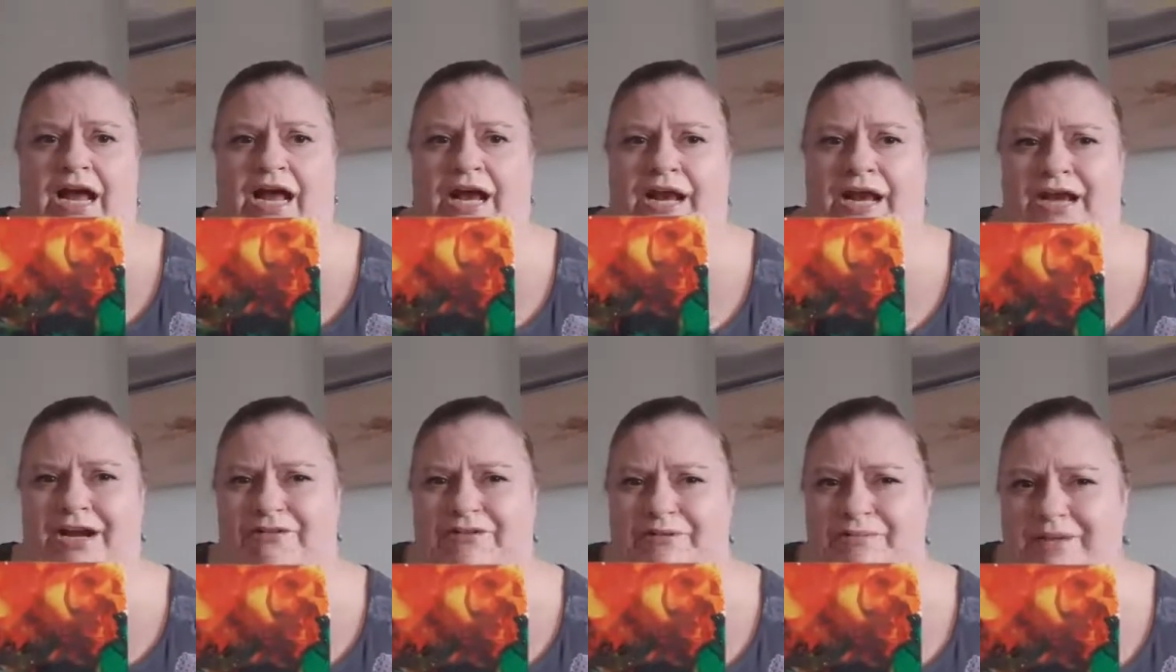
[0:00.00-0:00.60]

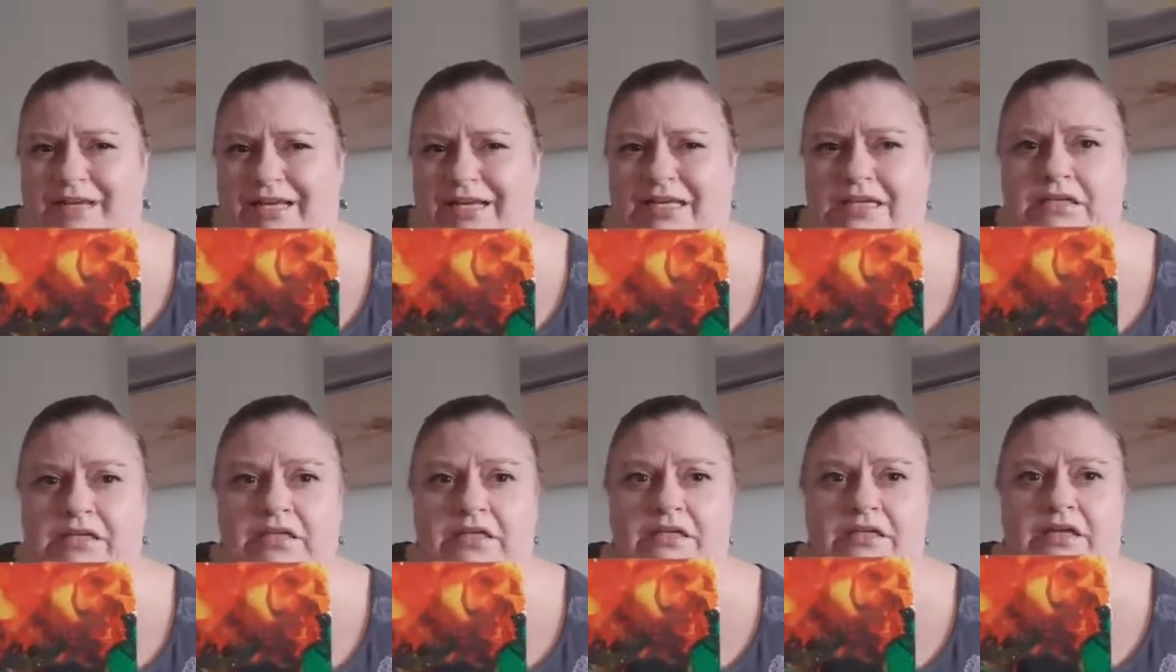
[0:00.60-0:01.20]
Arabic.
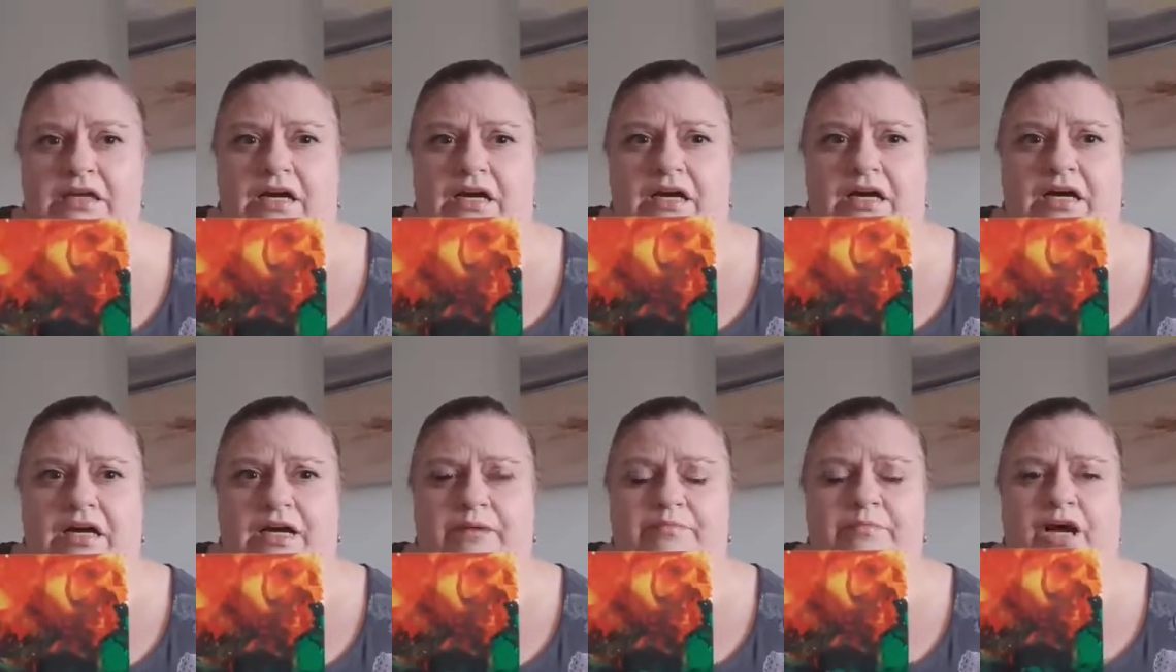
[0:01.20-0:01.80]

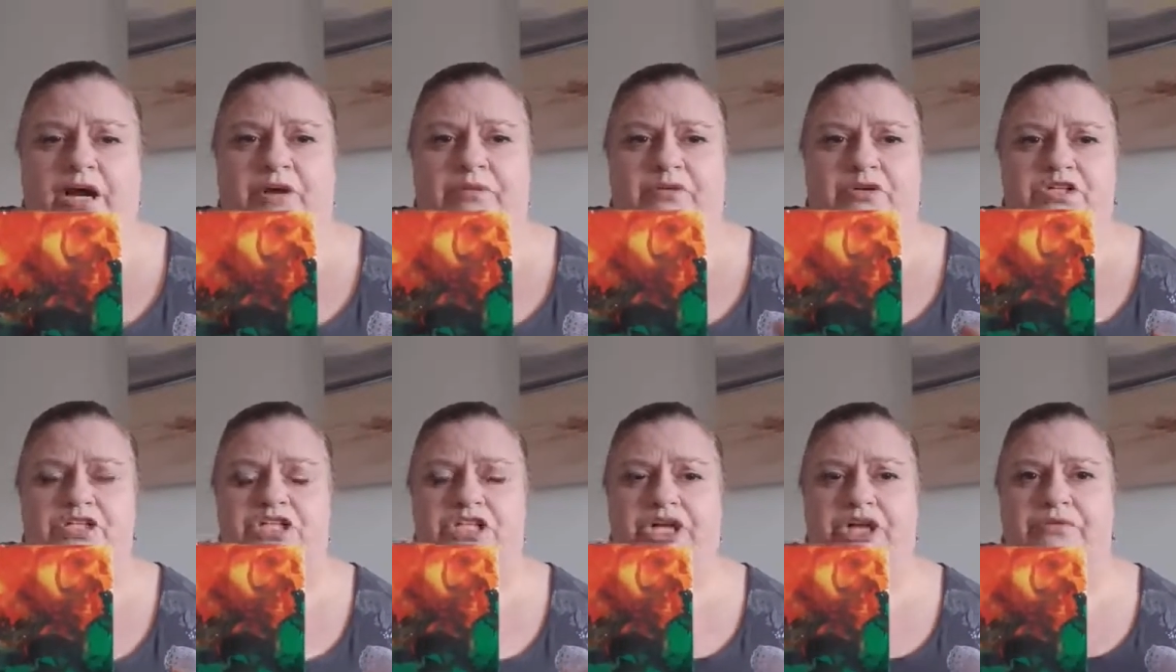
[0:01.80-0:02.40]
I want
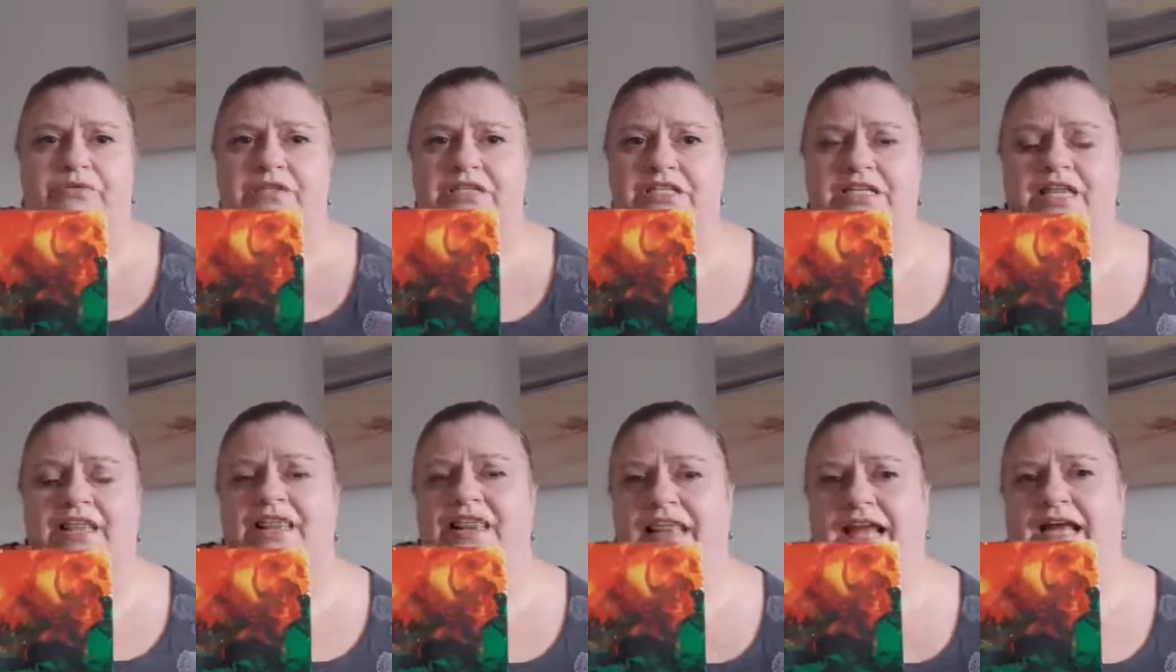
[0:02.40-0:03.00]
to go into
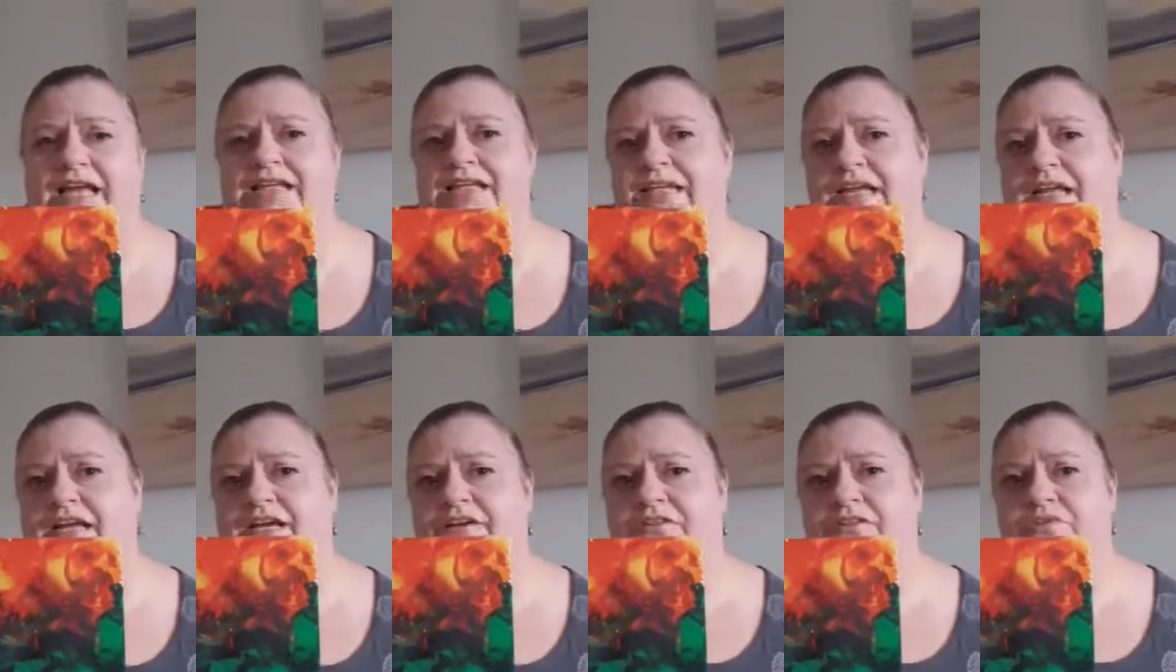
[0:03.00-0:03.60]
that
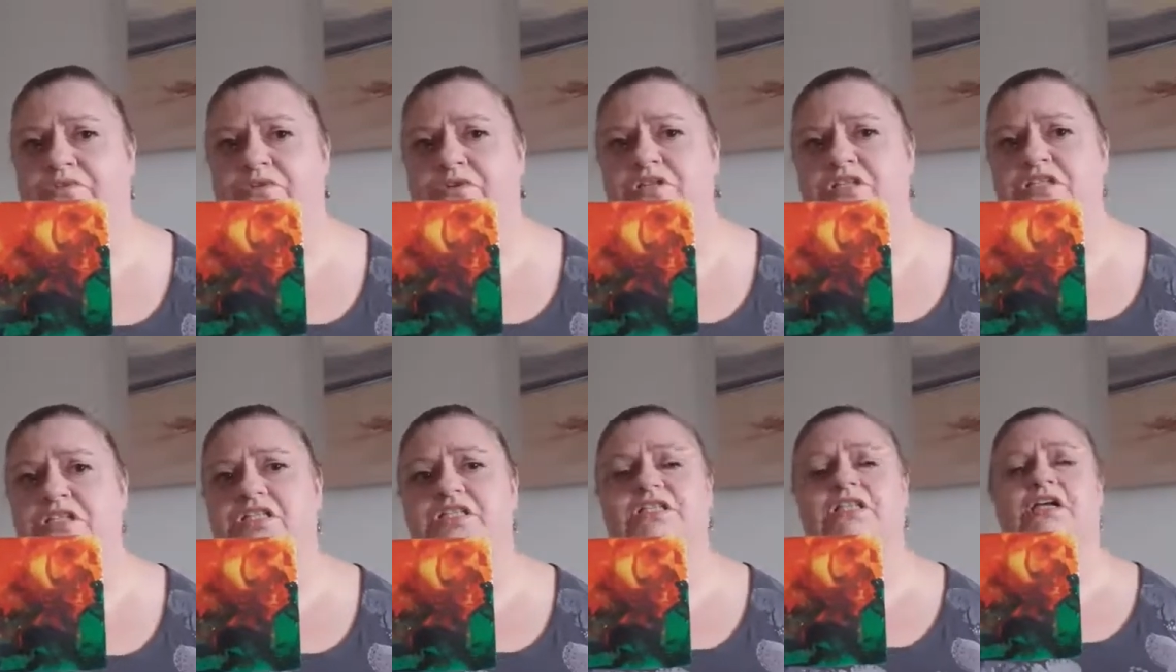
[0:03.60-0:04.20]
neck of the
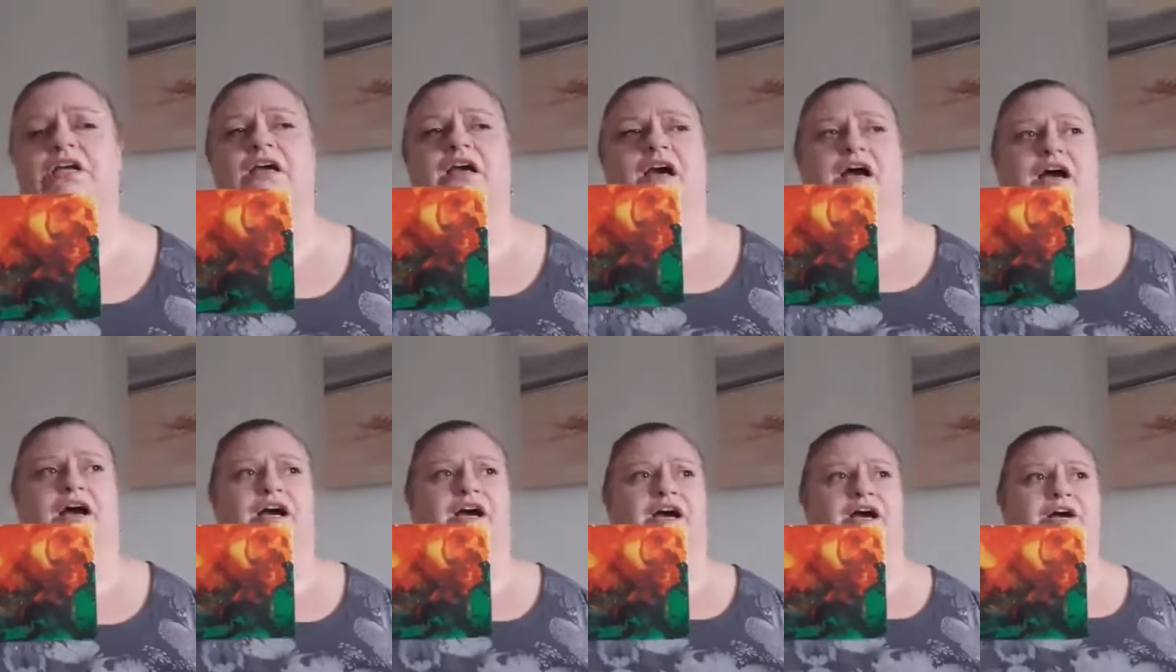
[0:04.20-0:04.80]
woods,
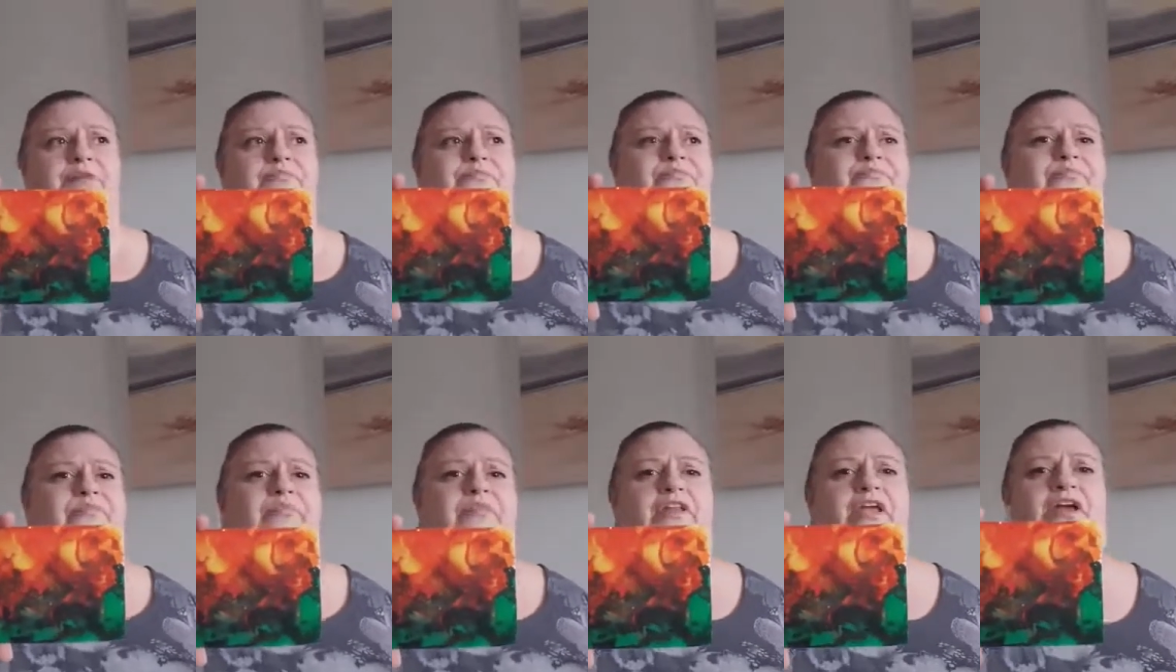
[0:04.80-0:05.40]

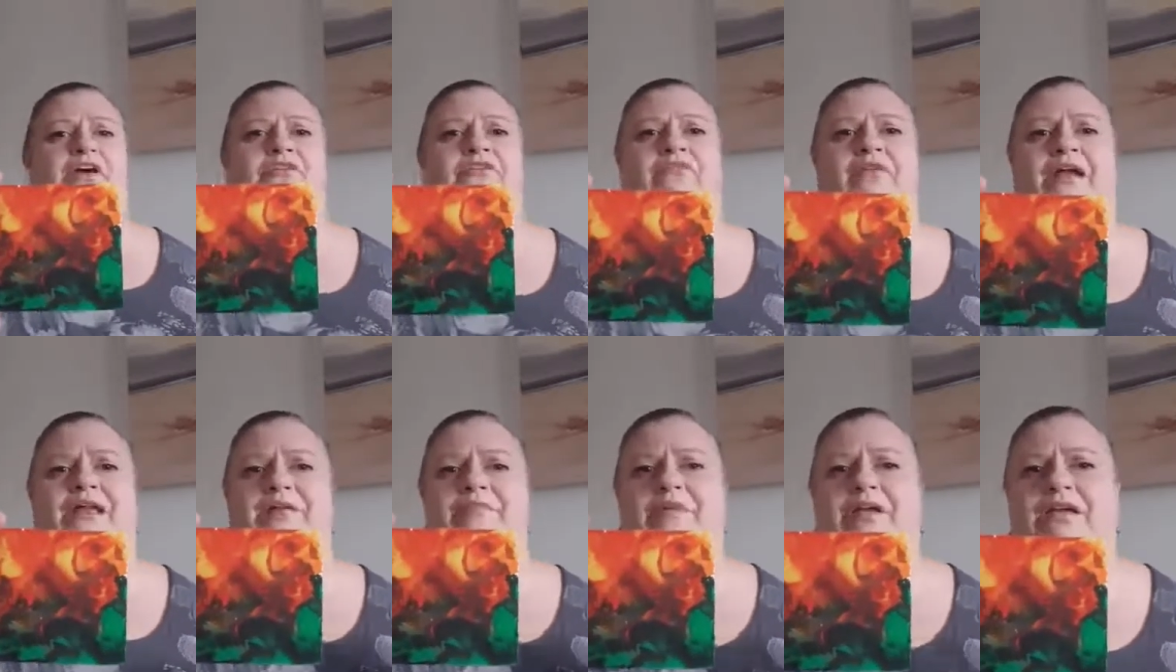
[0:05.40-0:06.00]

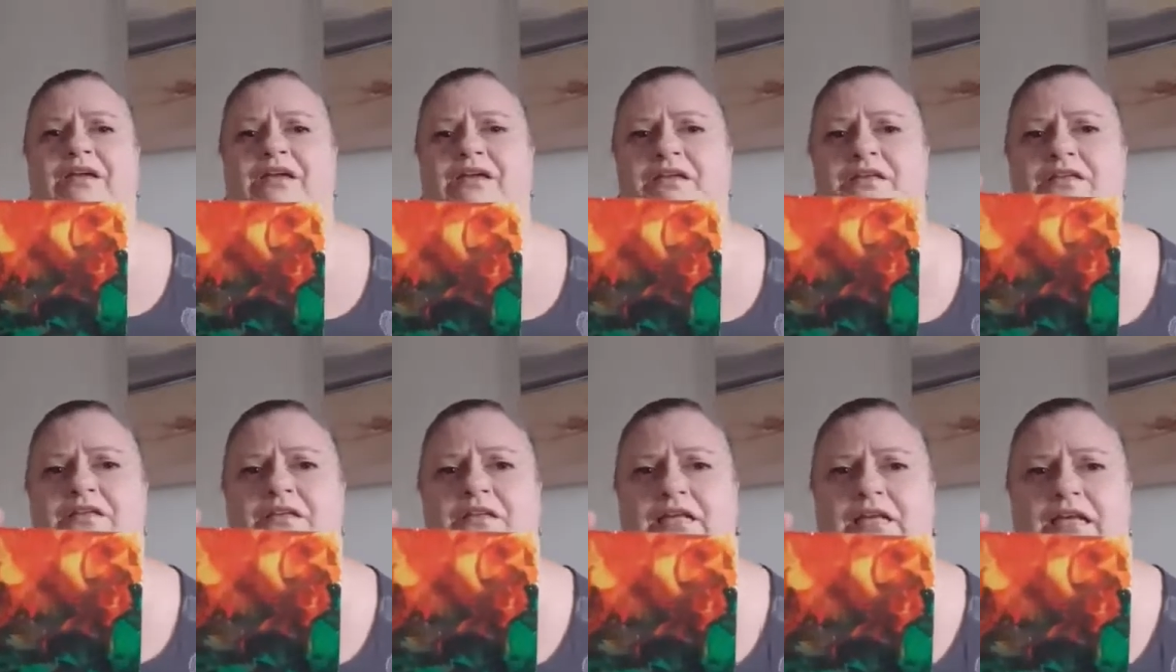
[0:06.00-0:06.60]

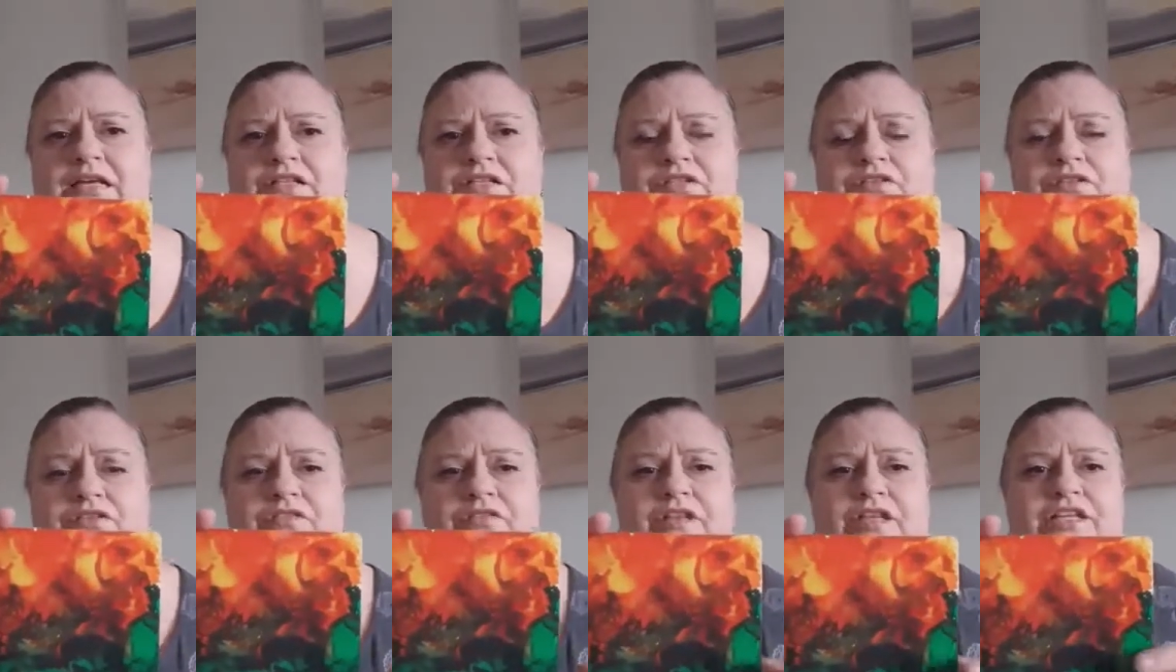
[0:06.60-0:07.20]
Arabian, that sort
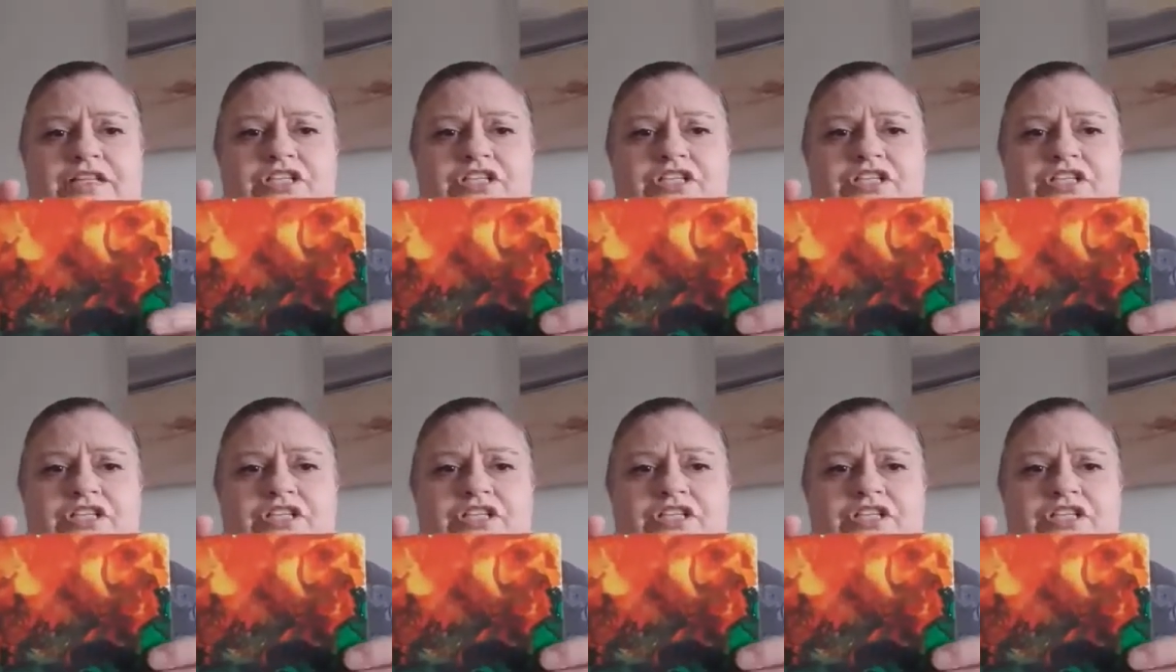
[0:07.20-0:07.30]
of thing.